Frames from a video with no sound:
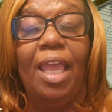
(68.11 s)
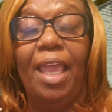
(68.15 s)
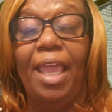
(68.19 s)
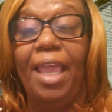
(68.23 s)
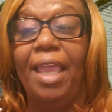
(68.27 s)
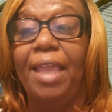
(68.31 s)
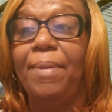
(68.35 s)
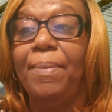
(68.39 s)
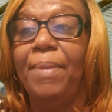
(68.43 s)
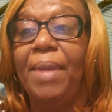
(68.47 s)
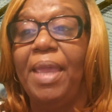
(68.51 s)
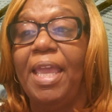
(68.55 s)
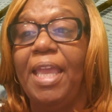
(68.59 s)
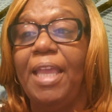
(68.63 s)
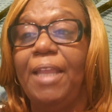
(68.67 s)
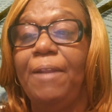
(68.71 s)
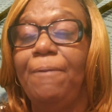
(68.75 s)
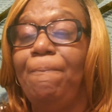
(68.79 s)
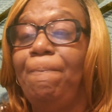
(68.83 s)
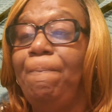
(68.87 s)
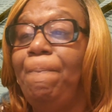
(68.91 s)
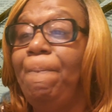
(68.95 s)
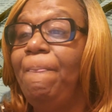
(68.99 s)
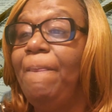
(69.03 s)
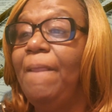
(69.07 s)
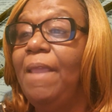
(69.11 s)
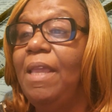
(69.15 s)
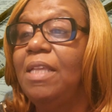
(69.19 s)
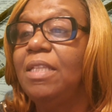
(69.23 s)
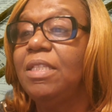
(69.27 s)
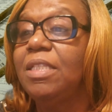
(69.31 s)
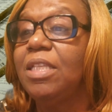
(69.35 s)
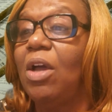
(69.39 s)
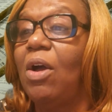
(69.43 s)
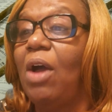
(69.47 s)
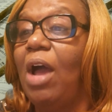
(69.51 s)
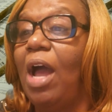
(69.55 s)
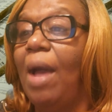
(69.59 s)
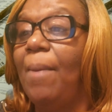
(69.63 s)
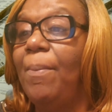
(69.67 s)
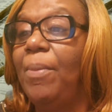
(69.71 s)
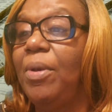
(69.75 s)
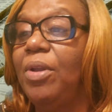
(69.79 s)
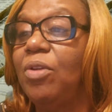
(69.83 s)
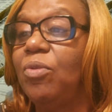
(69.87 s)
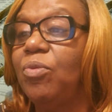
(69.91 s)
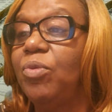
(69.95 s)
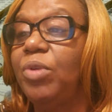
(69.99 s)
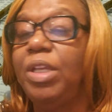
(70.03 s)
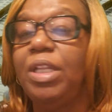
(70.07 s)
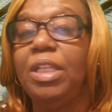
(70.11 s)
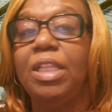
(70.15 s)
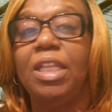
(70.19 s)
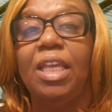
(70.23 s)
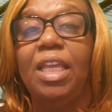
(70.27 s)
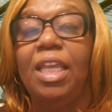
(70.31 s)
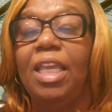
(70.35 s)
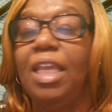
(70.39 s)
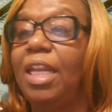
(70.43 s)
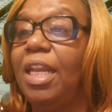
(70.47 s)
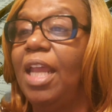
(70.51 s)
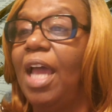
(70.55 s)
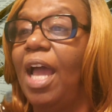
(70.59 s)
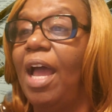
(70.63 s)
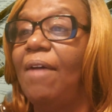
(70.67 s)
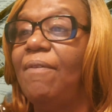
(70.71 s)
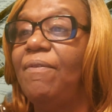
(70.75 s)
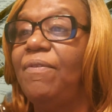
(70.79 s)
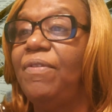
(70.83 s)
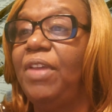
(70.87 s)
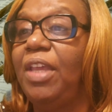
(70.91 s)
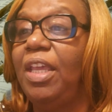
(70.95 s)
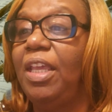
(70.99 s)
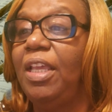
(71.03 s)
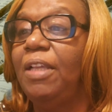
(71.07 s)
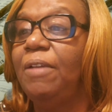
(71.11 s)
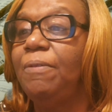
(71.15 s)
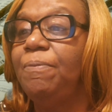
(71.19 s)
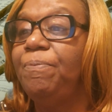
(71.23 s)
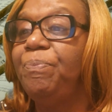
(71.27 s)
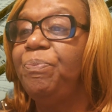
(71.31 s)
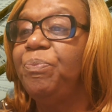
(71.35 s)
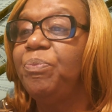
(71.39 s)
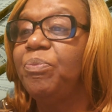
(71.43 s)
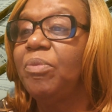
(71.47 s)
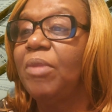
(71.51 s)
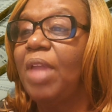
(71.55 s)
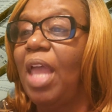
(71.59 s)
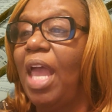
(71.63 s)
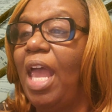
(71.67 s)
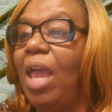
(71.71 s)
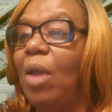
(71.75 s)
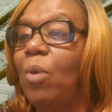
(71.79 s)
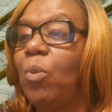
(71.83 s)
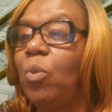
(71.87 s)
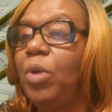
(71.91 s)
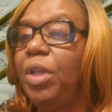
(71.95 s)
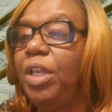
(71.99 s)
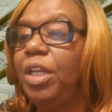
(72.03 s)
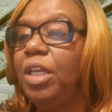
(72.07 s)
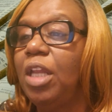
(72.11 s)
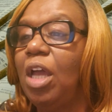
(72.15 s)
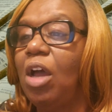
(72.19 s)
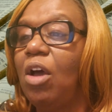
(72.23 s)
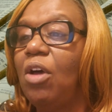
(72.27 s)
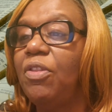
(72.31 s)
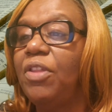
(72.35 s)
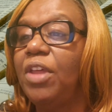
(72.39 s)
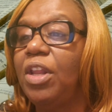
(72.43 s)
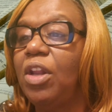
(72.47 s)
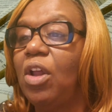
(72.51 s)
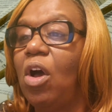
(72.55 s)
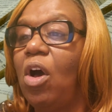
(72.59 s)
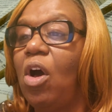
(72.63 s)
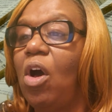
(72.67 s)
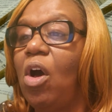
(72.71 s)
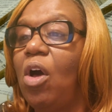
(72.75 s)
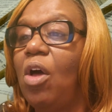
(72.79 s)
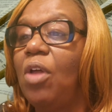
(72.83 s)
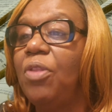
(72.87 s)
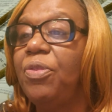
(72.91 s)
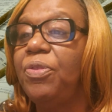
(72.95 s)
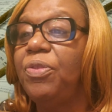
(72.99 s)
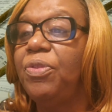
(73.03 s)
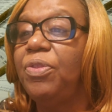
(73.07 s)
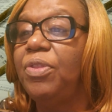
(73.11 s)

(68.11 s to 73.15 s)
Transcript: Amen. So I'm going to read the NIV and we know that all